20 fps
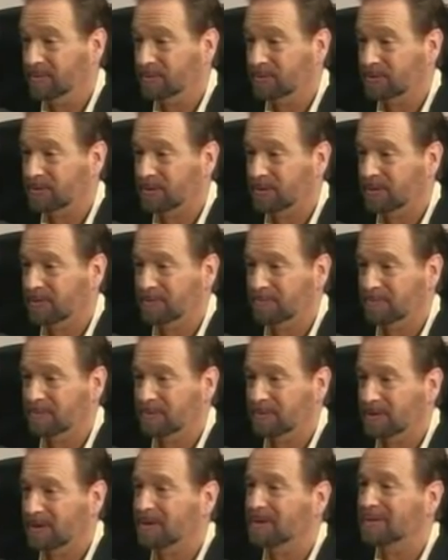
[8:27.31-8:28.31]
Got
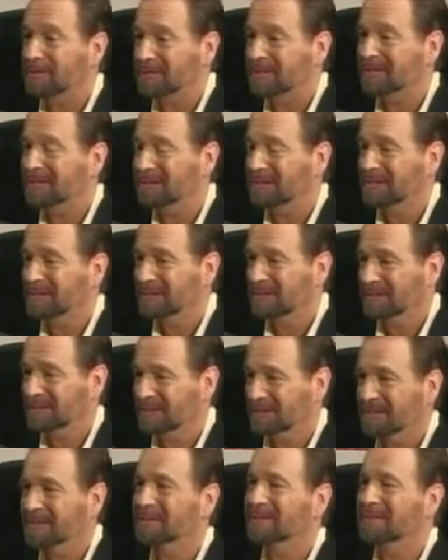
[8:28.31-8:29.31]
into
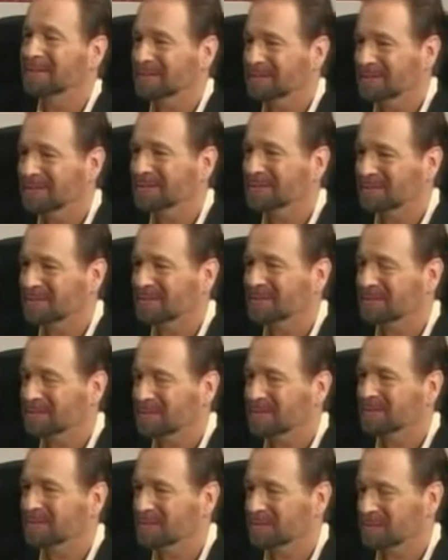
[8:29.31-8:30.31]
karate at that time. That
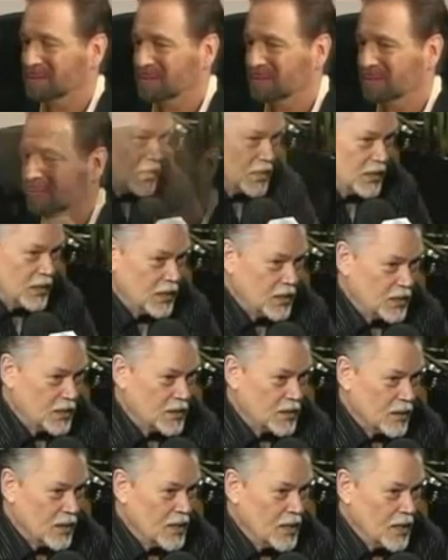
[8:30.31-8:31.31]
was in
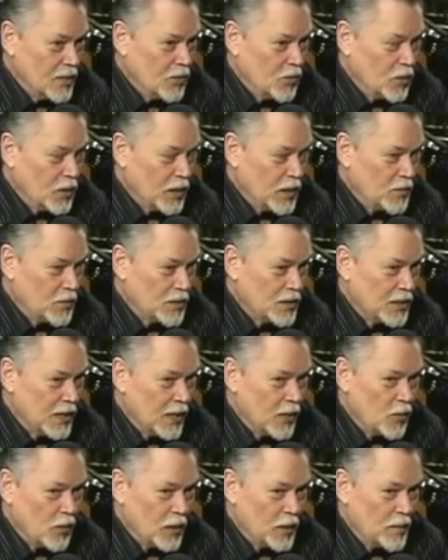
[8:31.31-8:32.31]
56 when he was
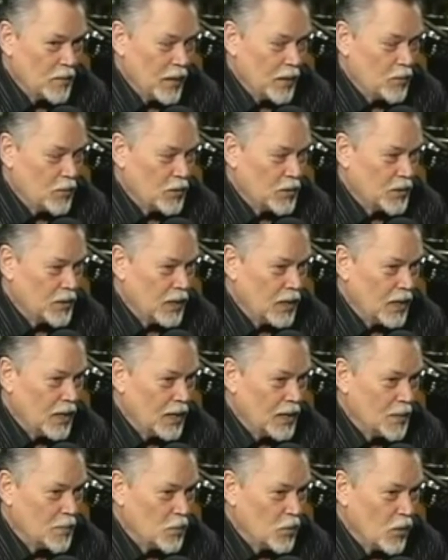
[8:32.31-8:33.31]
here, when he met with
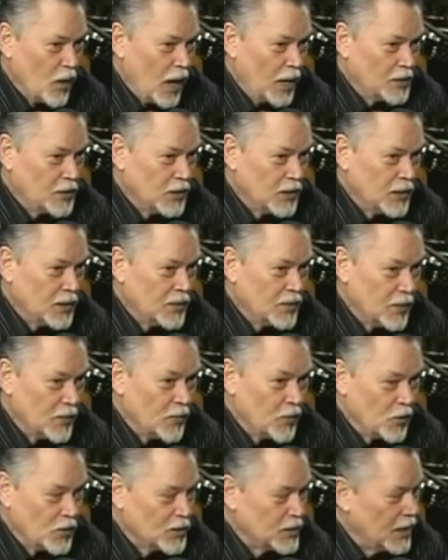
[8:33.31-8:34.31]
Liberace the
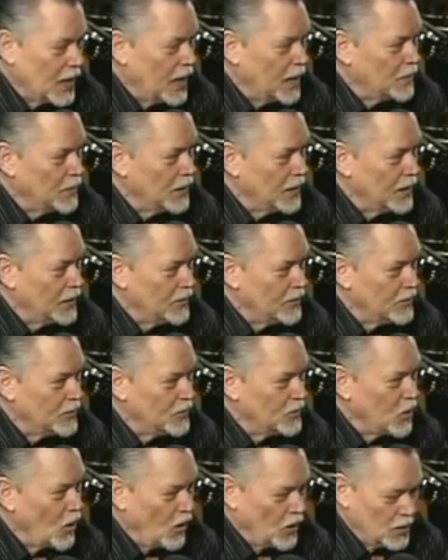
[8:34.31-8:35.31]
first time, and they
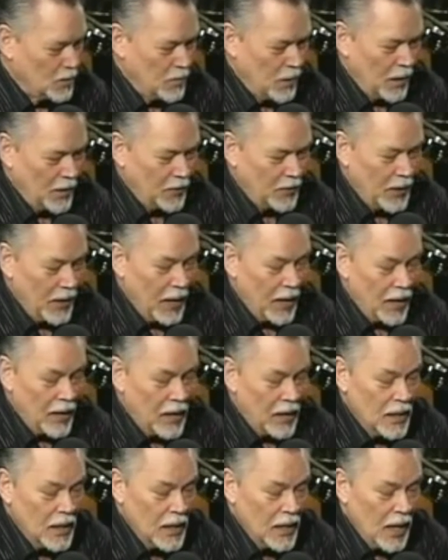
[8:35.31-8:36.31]
talked about
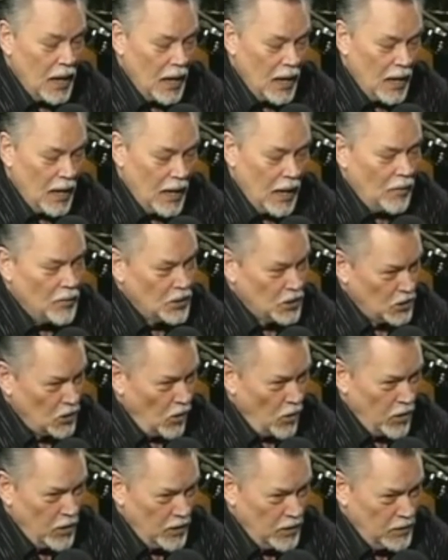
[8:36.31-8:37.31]
that. Elvis
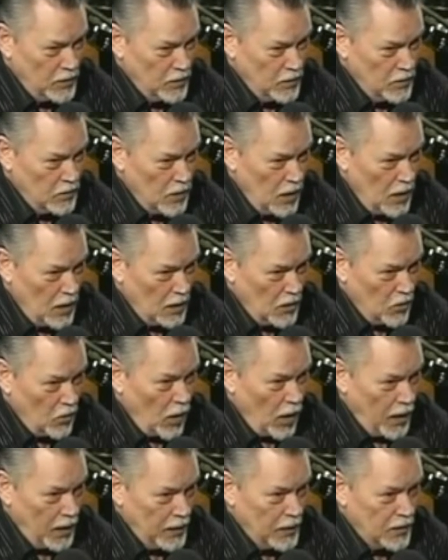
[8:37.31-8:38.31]
started
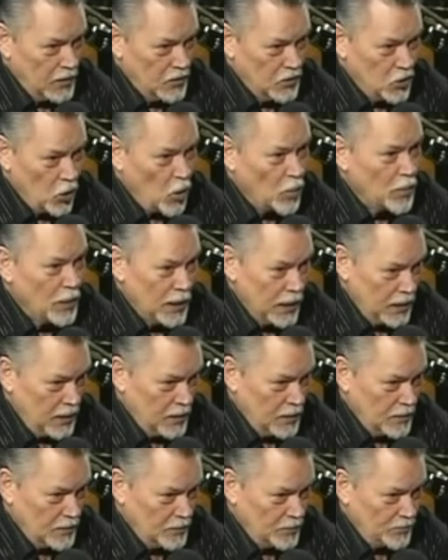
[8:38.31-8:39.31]
karate in Germany
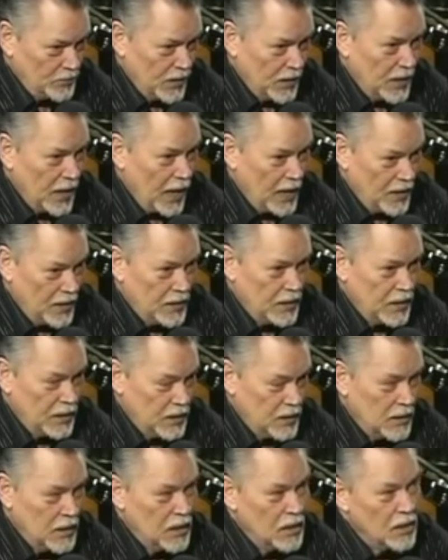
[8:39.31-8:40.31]
in
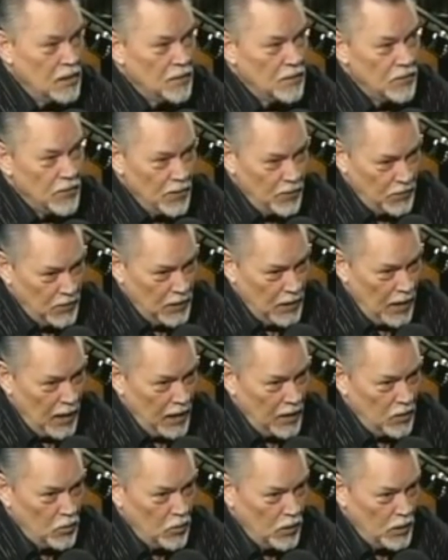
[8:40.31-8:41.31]

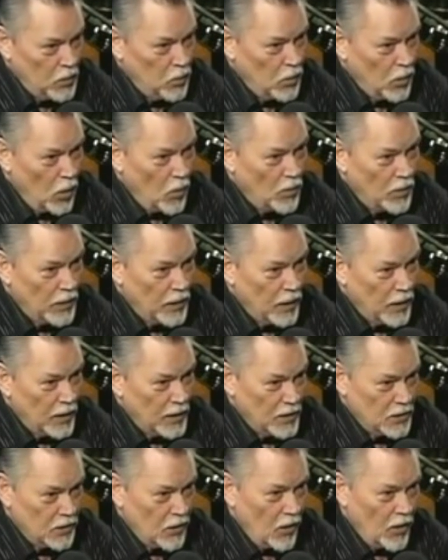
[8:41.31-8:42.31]
1958 when he went over there.
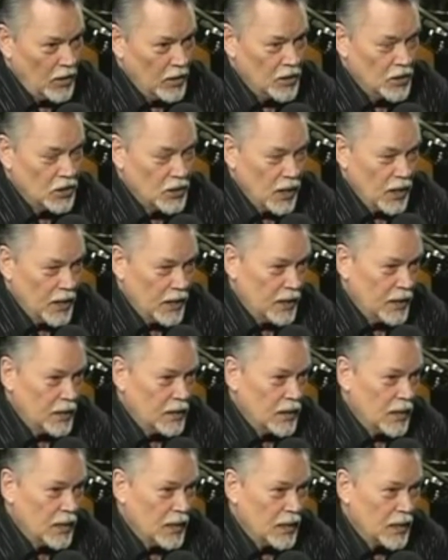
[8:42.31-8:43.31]
He started, studied
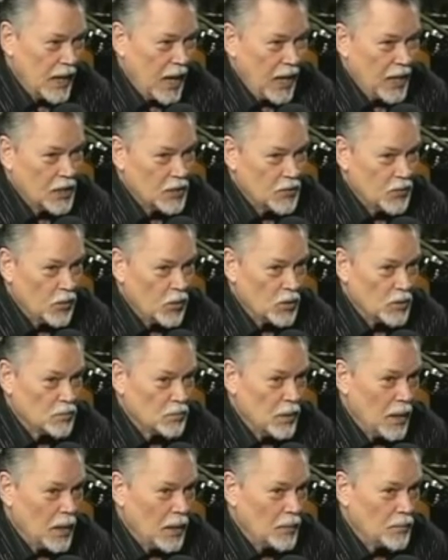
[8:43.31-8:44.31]
it, and got his first
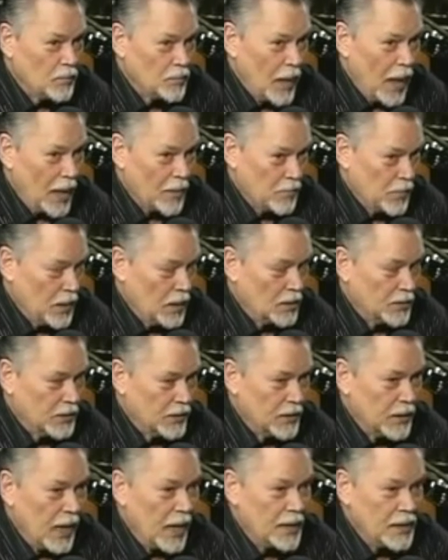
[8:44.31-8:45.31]
black belt
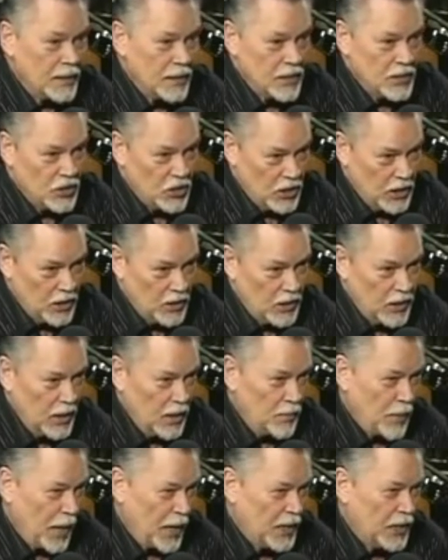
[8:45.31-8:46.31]
in 1960,
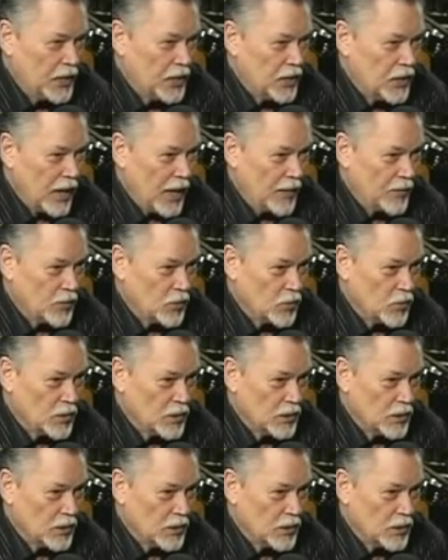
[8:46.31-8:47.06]
about a year afterwards.